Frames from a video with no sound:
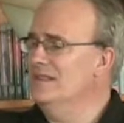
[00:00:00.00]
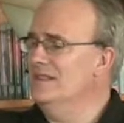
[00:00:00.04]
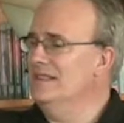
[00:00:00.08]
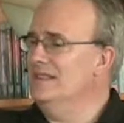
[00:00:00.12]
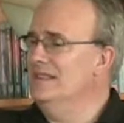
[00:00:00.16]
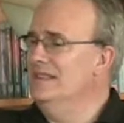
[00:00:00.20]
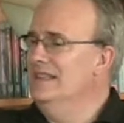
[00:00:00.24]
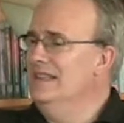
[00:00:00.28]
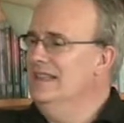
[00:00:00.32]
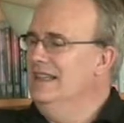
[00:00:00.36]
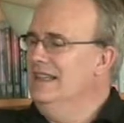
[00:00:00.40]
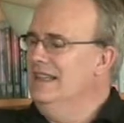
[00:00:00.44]
And,
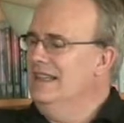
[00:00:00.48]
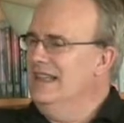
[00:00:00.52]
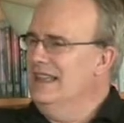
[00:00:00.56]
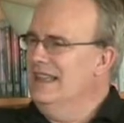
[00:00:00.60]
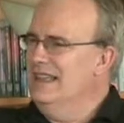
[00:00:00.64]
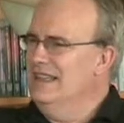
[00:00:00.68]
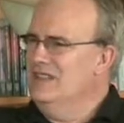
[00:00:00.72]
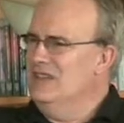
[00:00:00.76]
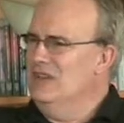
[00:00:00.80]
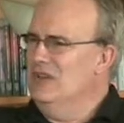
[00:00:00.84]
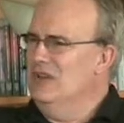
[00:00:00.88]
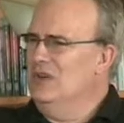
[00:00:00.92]

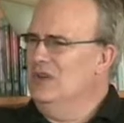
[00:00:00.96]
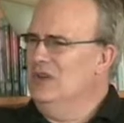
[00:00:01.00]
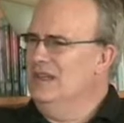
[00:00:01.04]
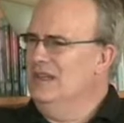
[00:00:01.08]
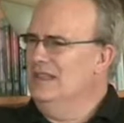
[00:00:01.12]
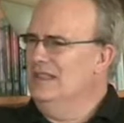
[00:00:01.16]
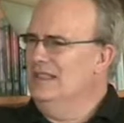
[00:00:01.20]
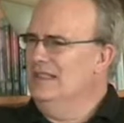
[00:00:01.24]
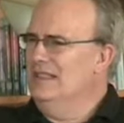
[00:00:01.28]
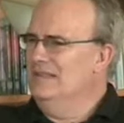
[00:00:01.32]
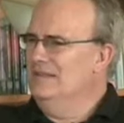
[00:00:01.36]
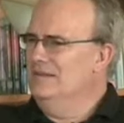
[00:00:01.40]
and so
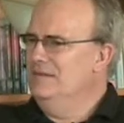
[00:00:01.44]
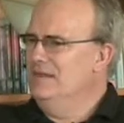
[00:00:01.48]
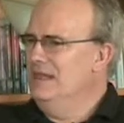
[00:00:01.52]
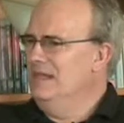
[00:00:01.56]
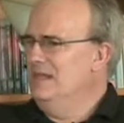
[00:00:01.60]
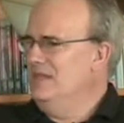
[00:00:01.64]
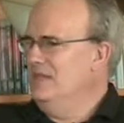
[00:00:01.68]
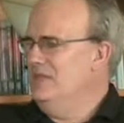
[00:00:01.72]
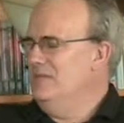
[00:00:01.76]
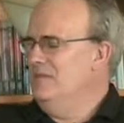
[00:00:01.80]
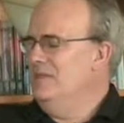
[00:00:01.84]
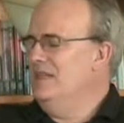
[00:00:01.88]
uh,
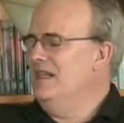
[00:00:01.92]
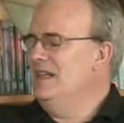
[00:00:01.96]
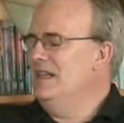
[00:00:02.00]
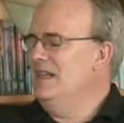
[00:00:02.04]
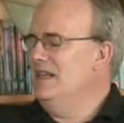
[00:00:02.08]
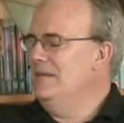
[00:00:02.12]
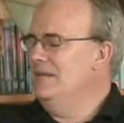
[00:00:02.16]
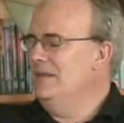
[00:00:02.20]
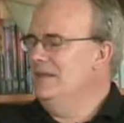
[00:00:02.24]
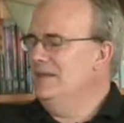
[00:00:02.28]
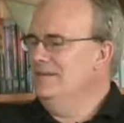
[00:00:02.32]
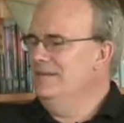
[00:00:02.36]
it just
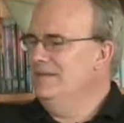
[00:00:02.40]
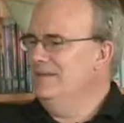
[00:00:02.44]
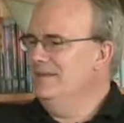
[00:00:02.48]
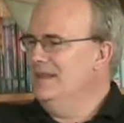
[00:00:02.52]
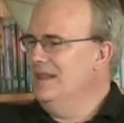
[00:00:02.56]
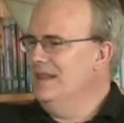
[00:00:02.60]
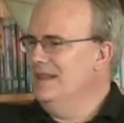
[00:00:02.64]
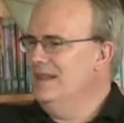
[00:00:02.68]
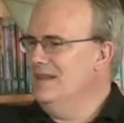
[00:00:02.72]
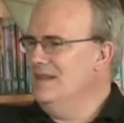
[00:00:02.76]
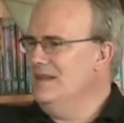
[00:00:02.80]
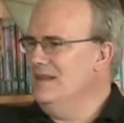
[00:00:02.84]
became a,
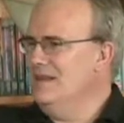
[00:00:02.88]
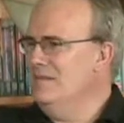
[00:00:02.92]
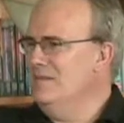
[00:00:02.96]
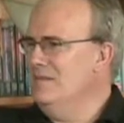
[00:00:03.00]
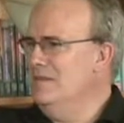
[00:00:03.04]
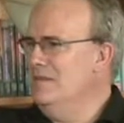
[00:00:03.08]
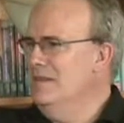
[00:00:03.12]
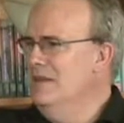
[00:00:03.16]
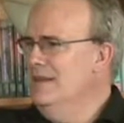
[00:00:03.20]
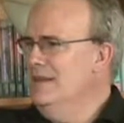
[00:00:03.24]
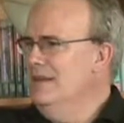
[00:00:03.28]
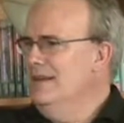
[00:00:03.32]
a
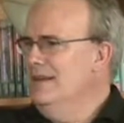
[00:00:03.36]
theme.